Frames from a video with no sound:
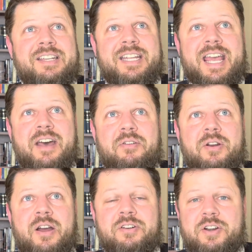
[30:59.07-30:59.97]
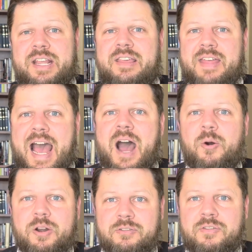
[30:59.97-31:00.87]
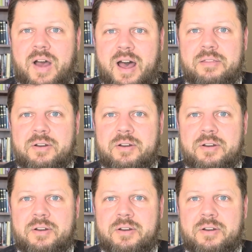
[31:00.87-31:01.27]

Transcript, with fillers: together underneath our Father.